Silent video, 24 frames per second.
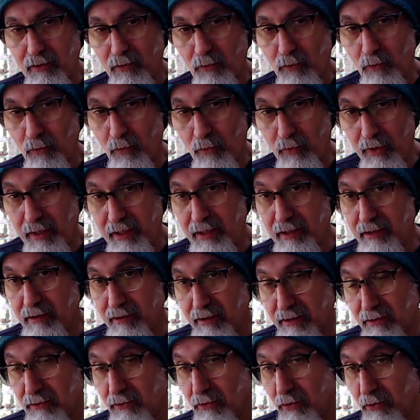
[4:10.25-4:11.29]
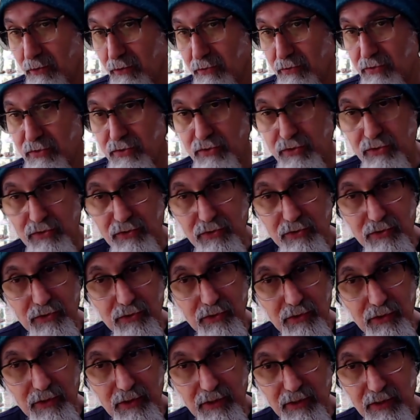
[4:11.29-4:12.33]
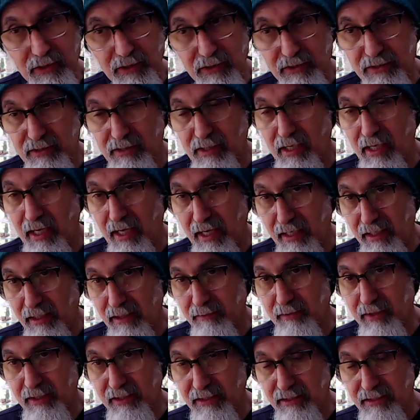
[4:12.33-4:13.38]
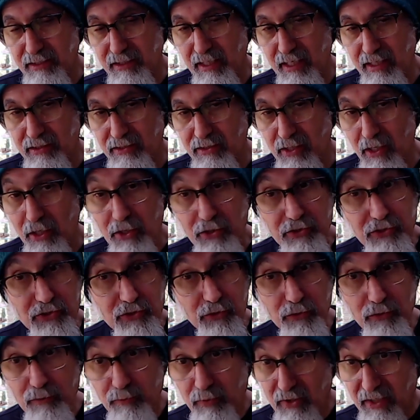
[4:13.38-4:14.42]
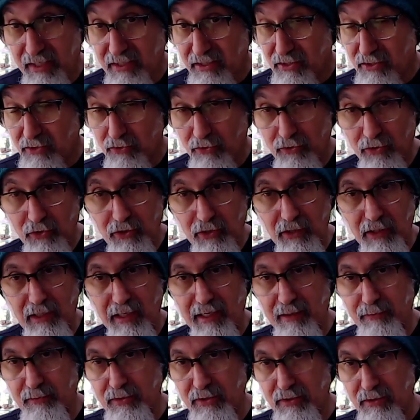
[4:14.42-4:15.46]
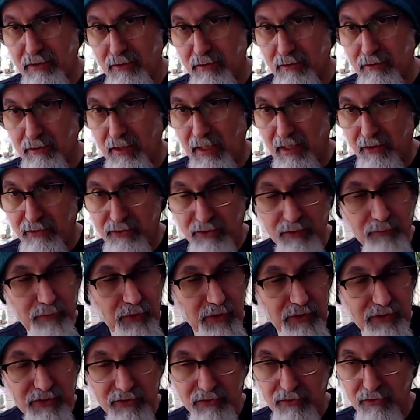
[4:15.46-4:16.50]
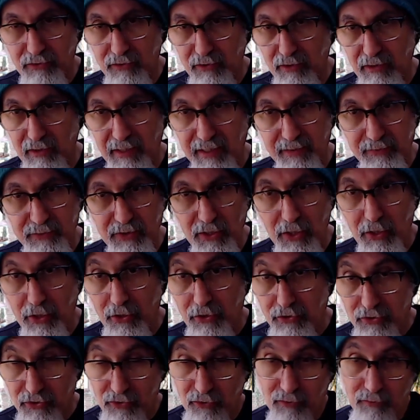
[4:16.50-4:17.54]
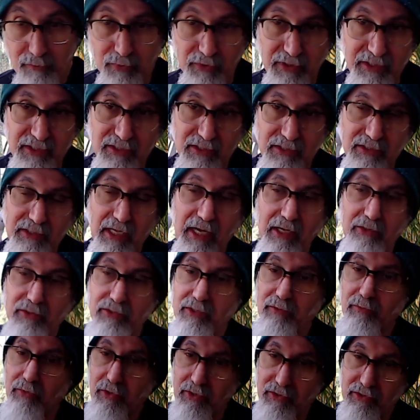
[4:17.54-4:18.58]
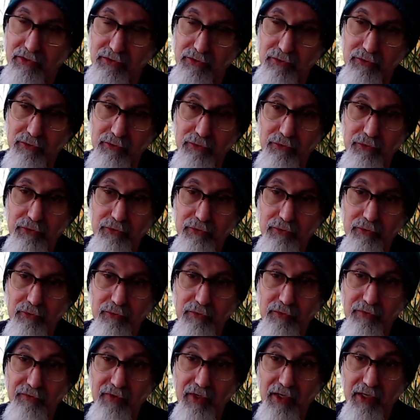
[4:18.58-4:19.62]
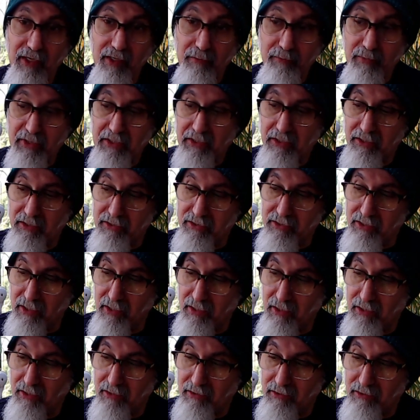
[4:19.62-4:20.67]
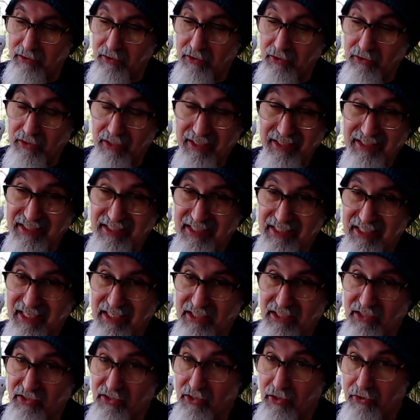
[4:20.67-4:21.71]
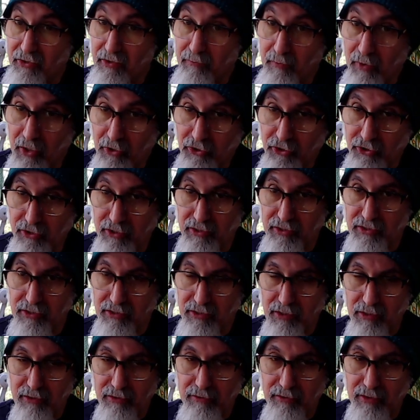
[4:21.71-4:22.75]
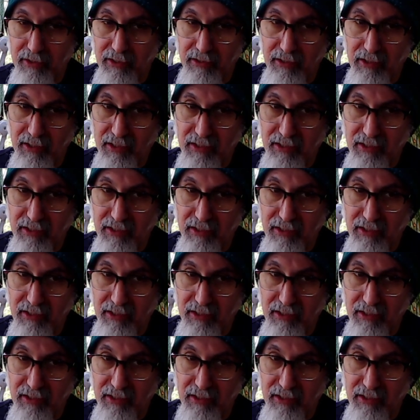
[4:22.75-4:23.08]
Where it goes is anybody's guess. Certain places are going to collapse, the housing prices are going to collapse. Certain places, the housing prices are going to go through the roof because the United States is not homogenous, right?